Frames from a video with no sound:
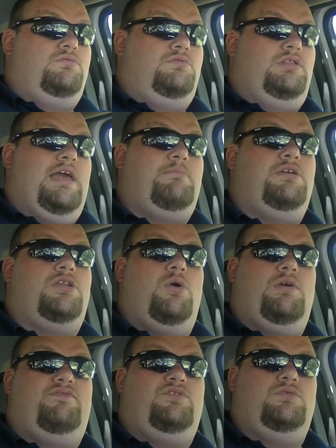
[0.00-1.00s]
let me
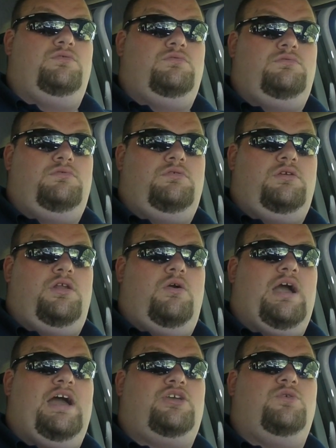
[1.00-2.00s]
know if
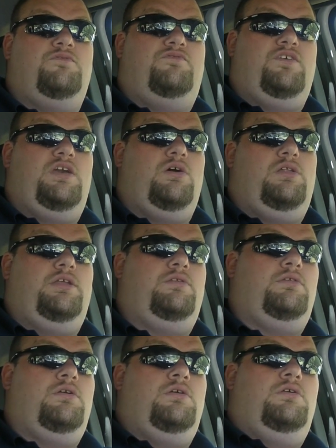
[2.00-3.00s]
how you feel,
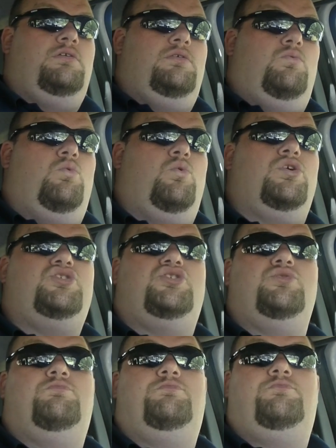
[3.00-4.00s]
and would
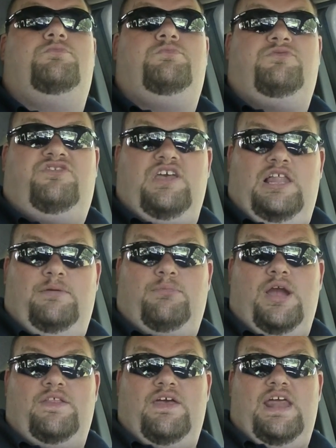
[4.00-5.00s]
you sell a
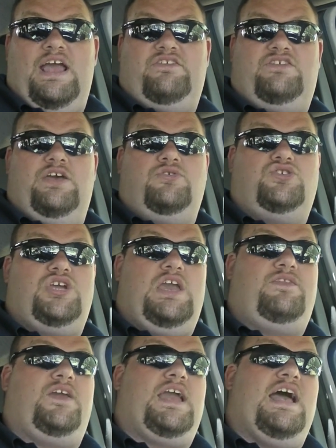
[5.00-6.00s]
brand that has LG?
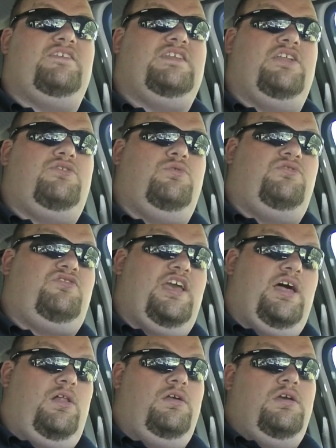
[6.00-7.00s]
And the guys that do
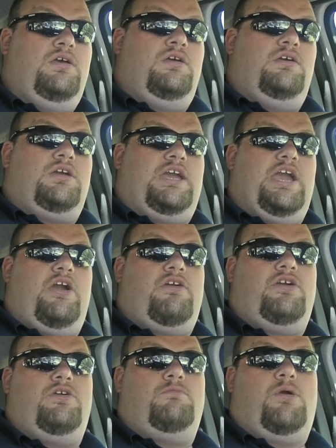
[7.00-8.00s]
sell
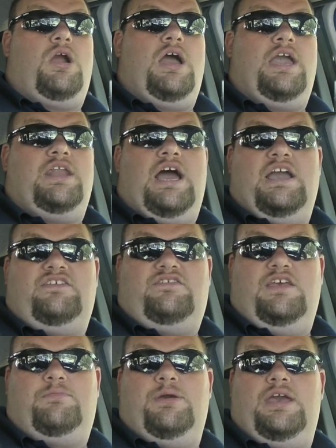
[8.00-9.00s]
Carrier, Bryant,
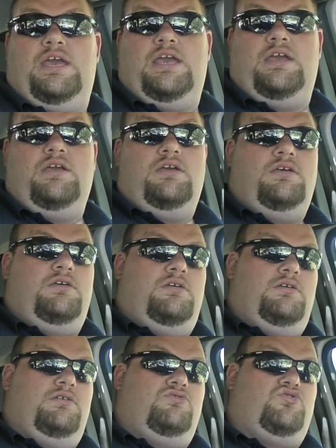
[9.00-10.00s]
ICP,
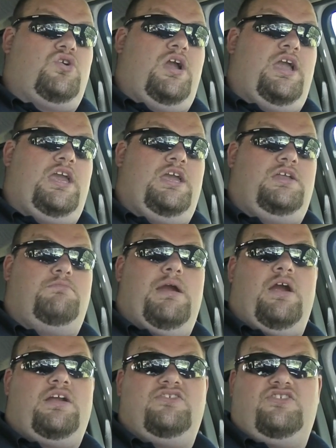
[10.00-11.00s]
Train,
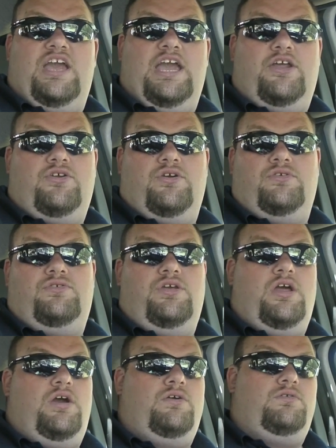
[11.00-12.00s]
American Standard,
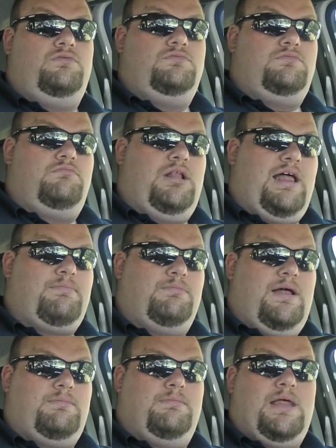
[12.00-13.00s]
blah, blah,
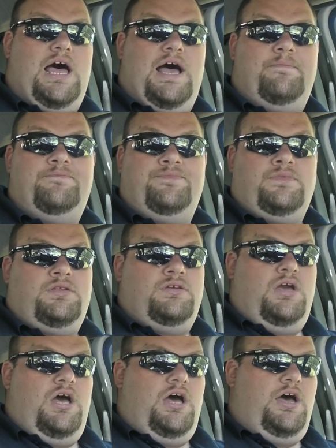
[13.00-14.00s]
blah, blah,
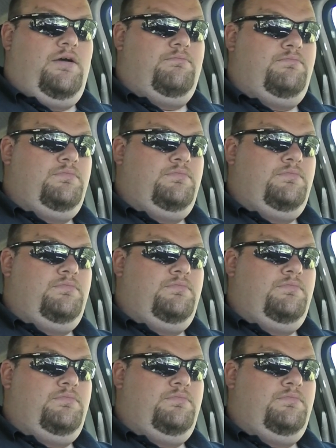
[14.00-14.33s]
blah.